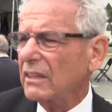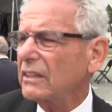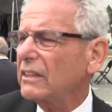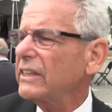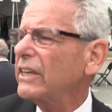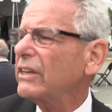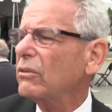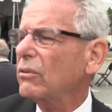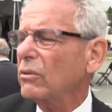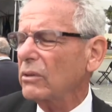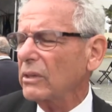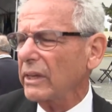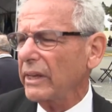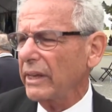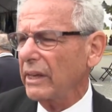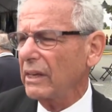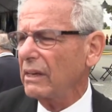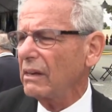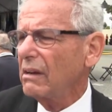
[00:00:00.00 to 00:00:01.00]

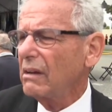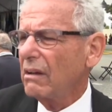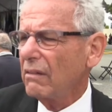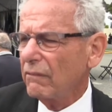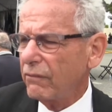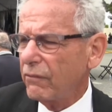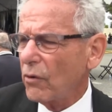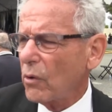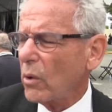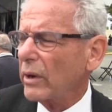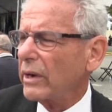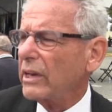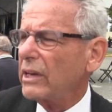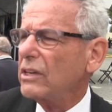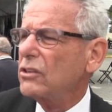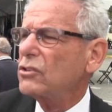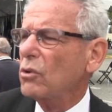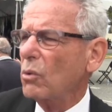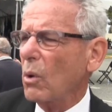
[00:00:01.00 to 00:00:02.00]
literally
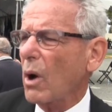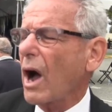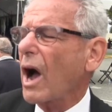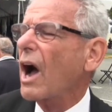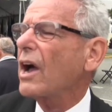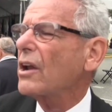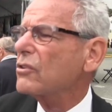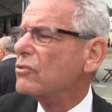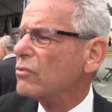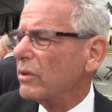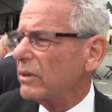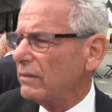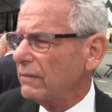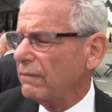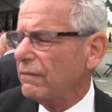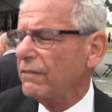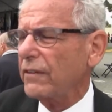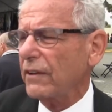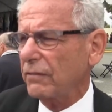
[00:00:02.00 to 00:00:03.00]
40 to
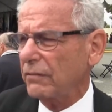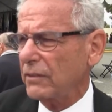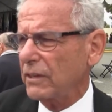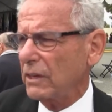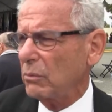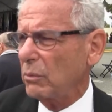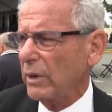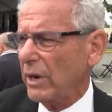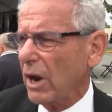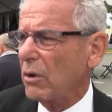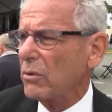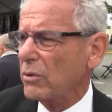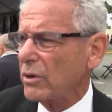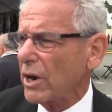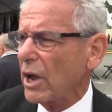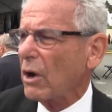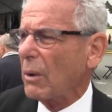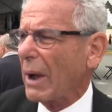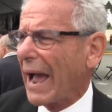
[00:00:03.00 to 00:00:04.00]
150, we don't
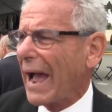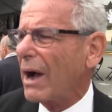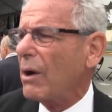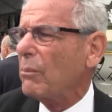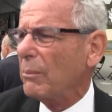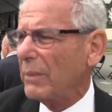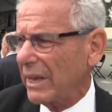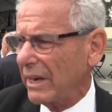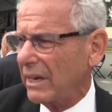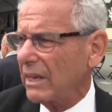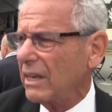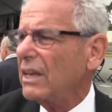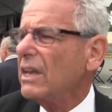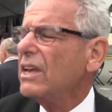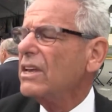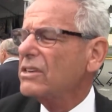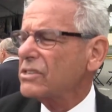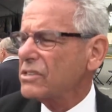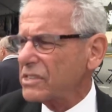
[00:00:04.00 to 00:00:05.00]
know how many,
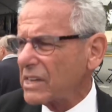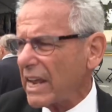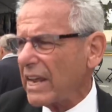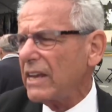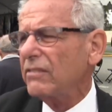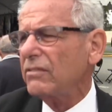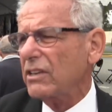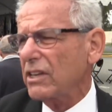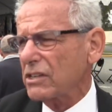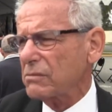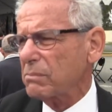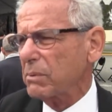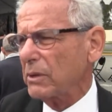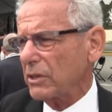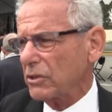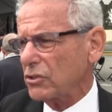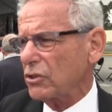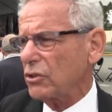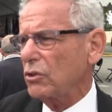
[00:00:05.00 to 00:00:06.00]
saved his
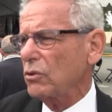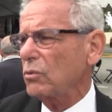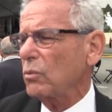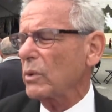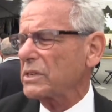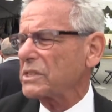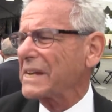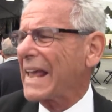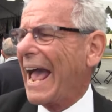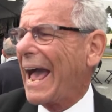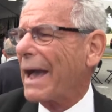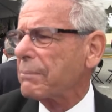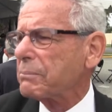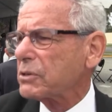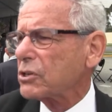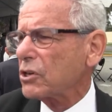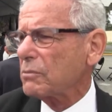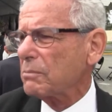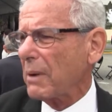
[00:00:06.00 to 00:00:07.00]
platoon, was
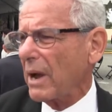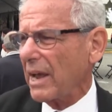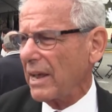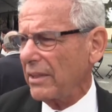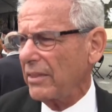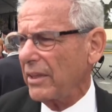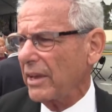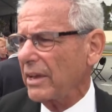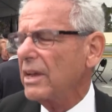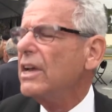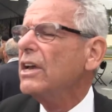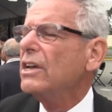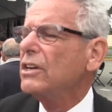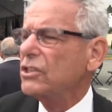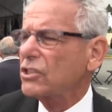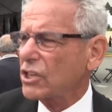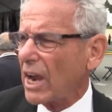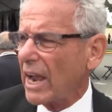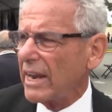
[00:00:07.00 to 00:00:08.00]
captured by the
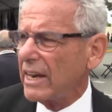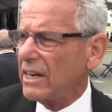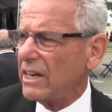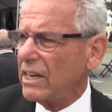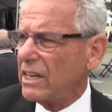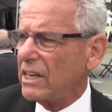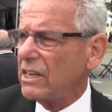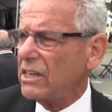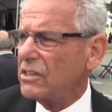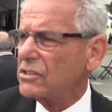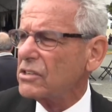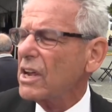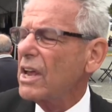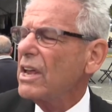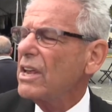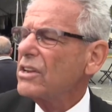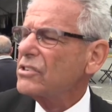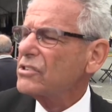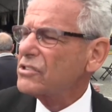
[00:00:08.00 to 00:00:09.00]
Chinese,
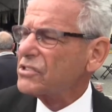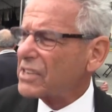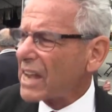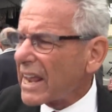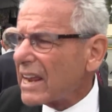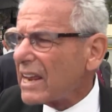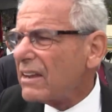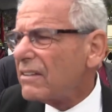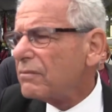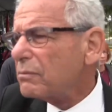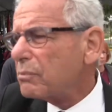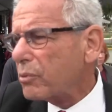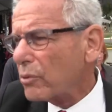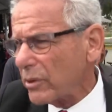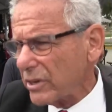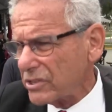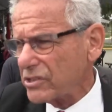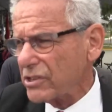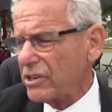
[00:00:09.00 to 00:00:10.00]
saved
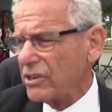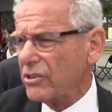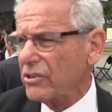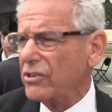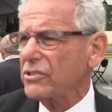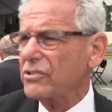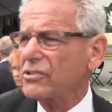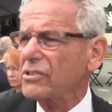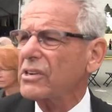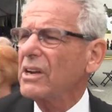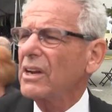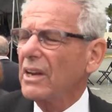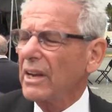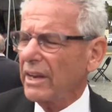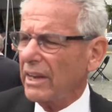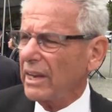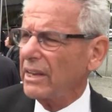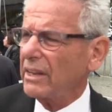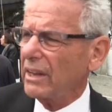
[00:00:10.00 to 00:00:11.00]
prisoners
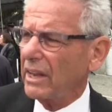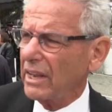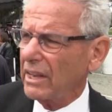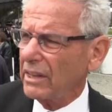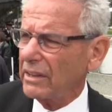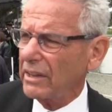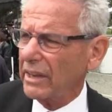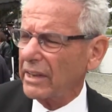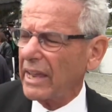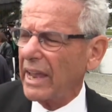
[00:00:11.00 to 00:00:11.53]
in the